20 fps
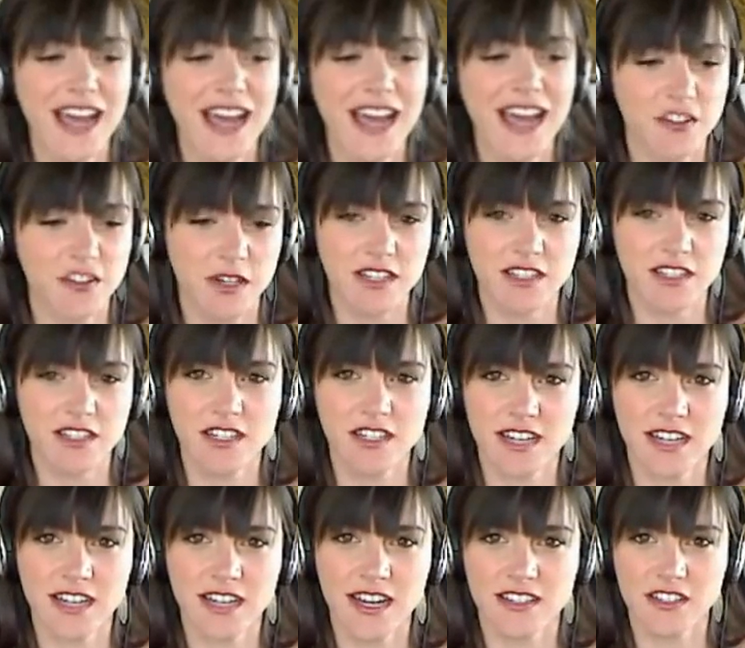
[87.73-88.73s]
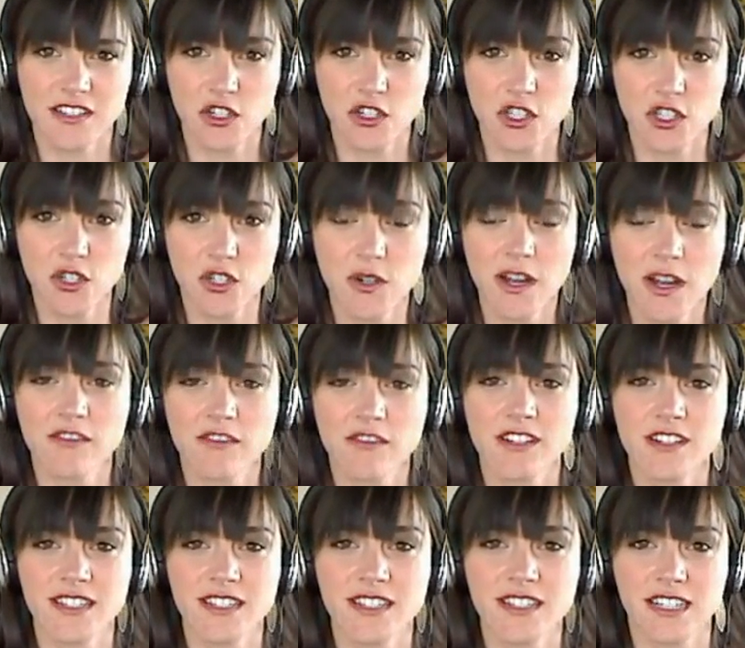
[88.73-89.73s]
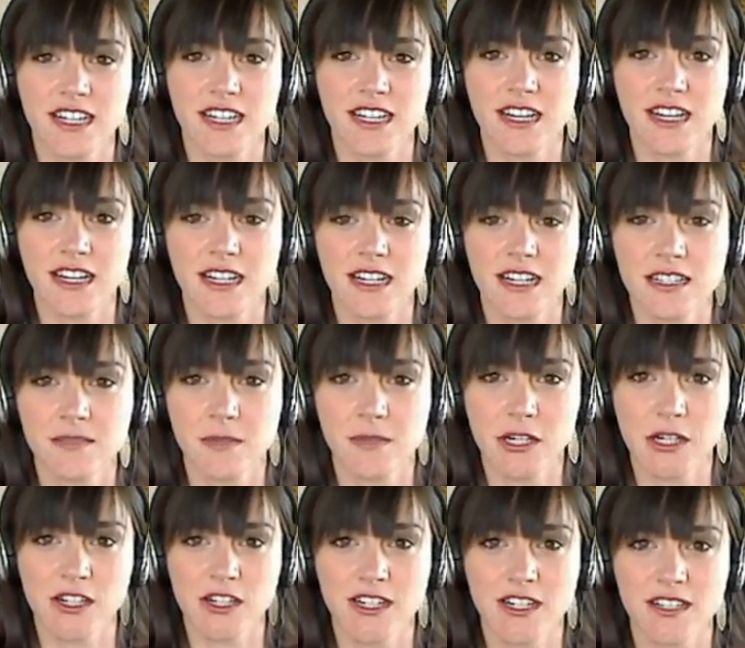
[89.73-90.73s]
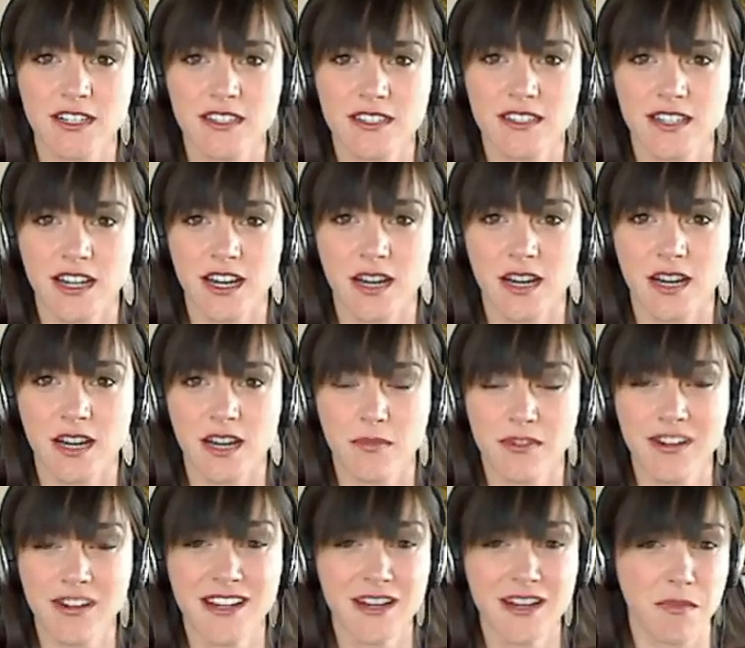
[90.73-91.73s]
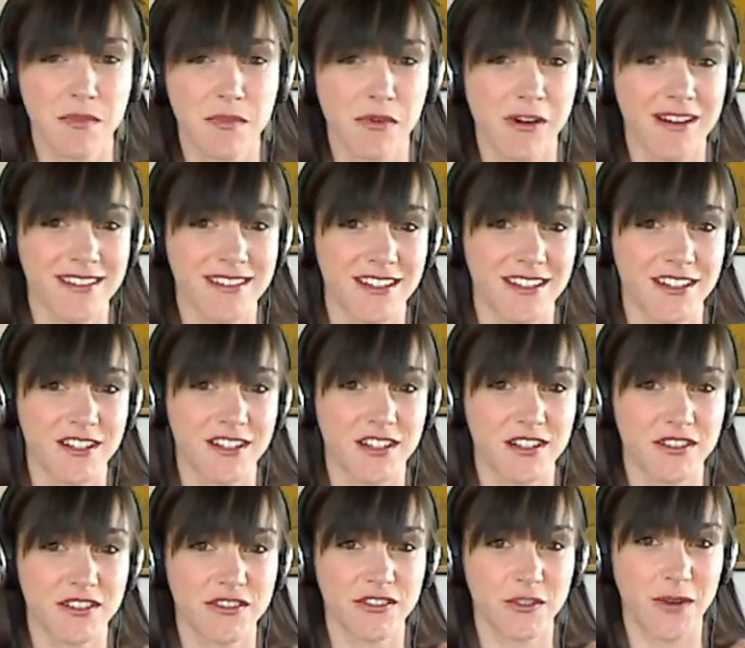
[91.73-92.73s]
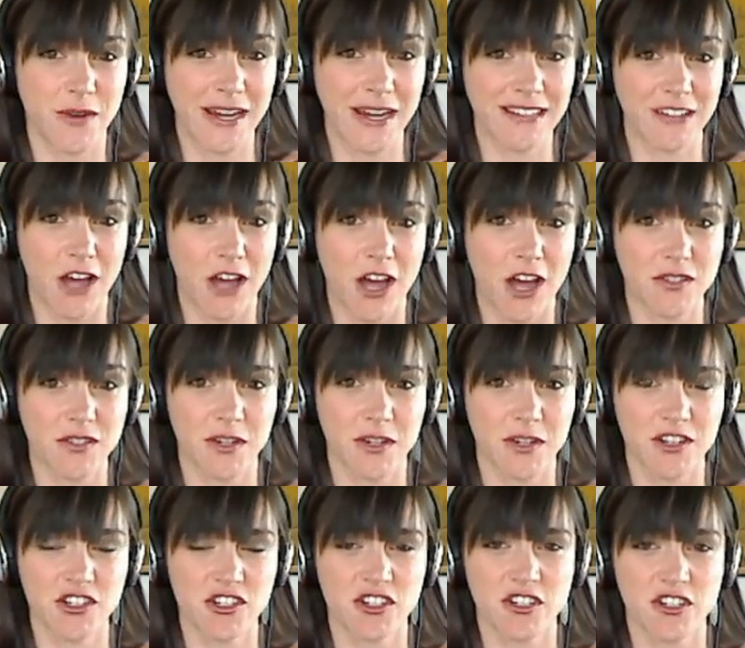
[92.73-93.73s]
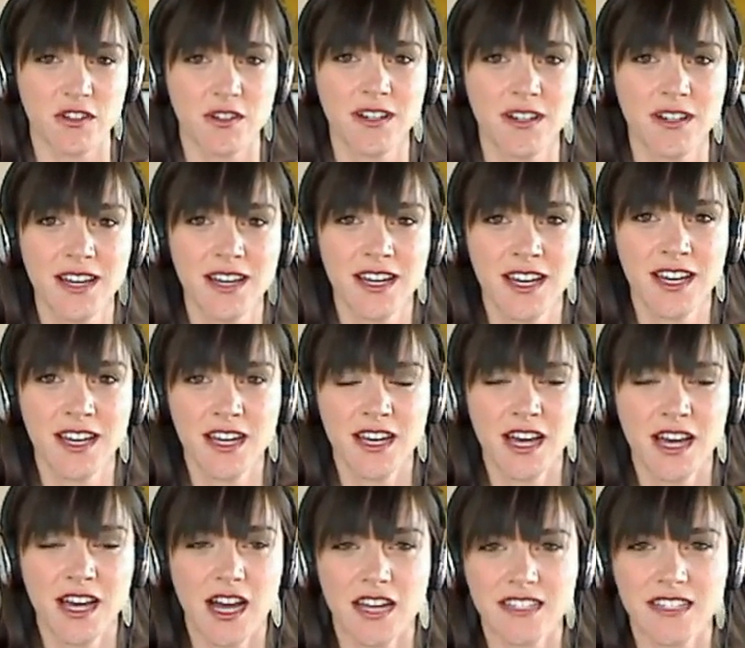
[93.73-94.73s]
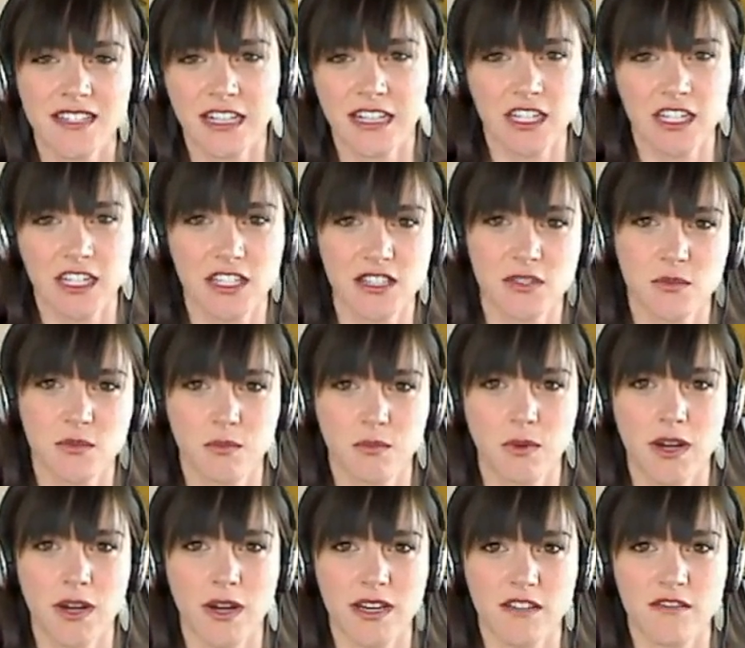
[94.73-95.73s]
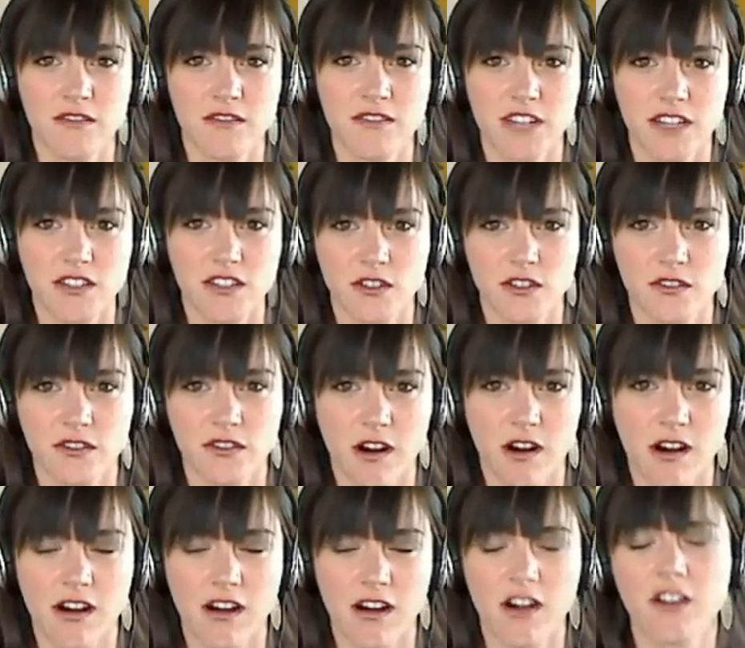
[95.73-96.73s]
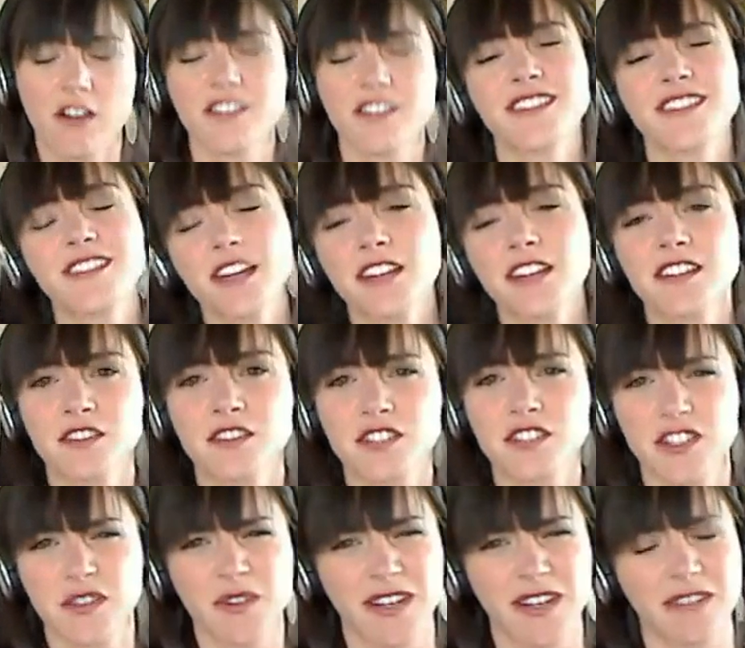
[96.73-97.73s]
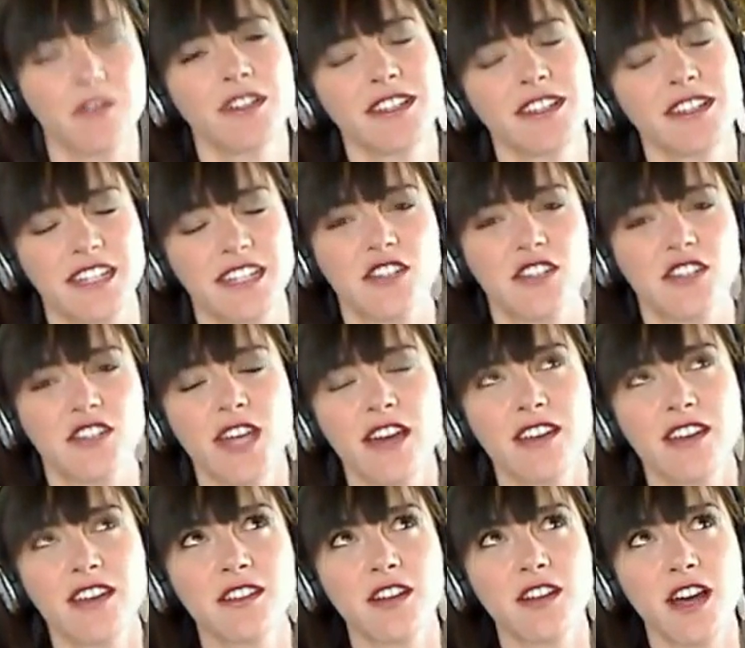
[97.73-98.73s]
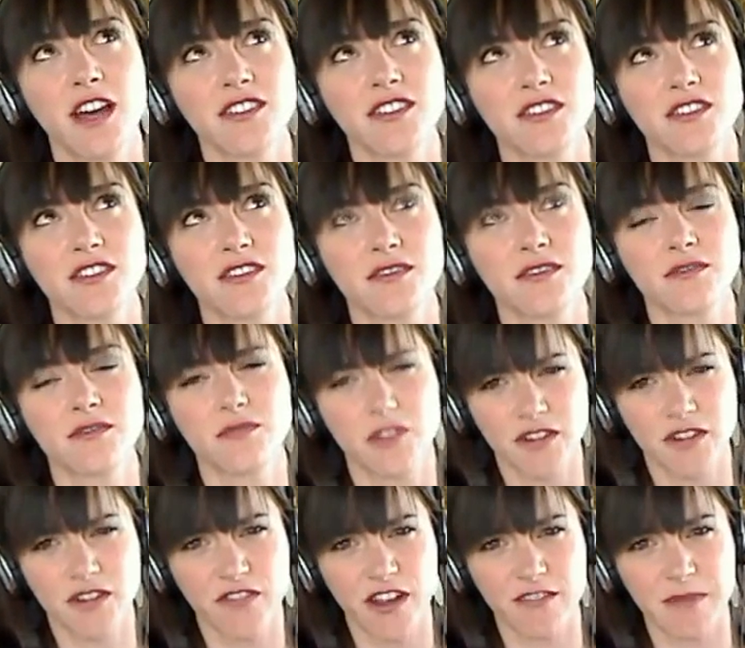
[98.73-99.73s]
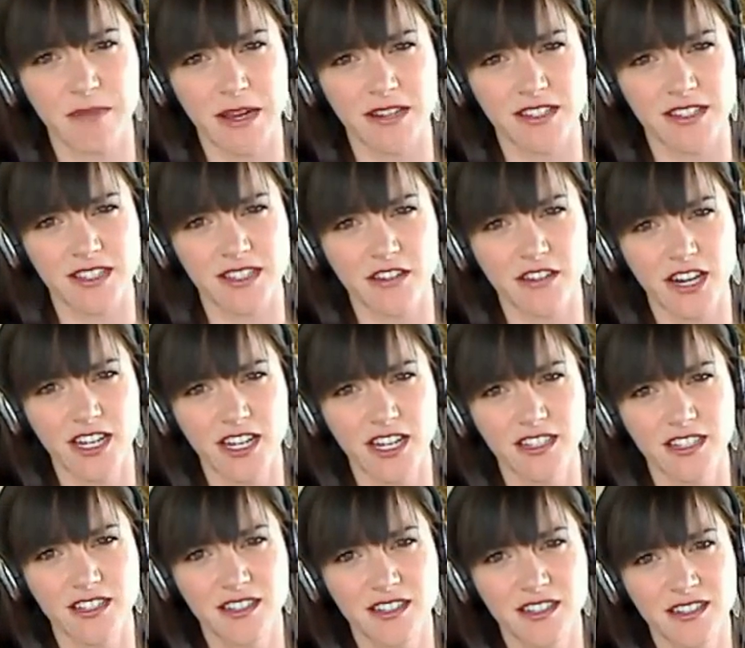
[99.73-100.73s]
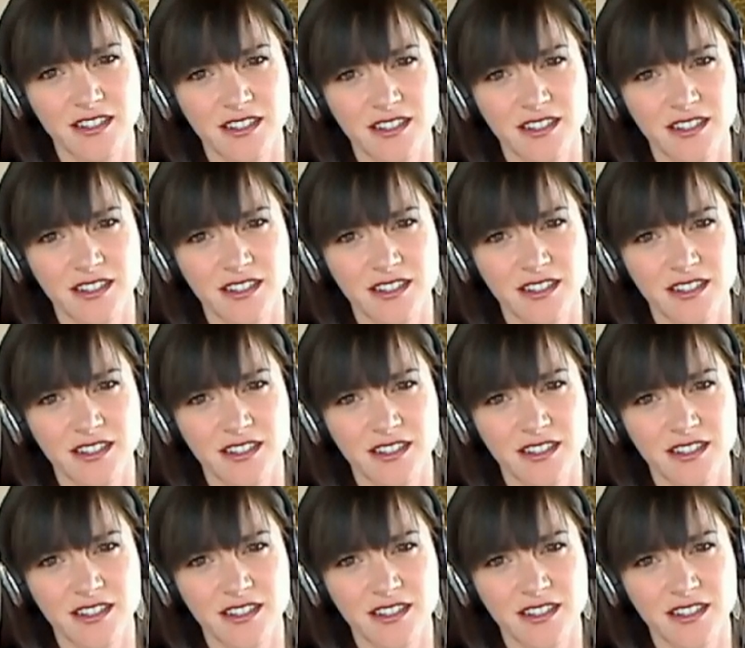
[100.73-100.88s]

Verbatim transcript: so we're going to talk today. So, you have recently experienced a pretty impressive weight loss. Why don't you uh, tell us what you've done so far? Or just tell us, well, let's see, you, got, you lost 35 pounds, is that right? Yeah.